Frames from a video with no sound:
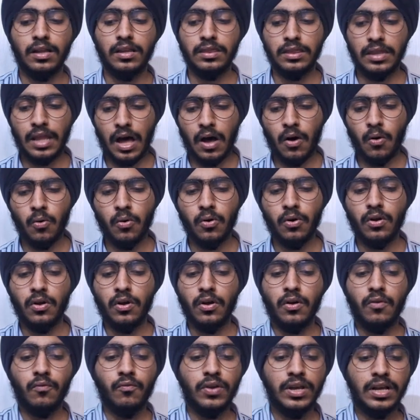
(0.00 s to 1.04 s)
Now
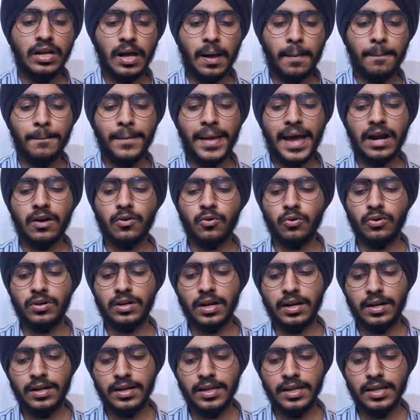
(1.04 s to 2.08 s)
we come back to
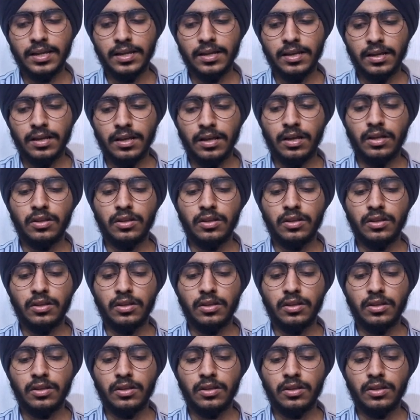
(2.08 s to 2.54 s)
30.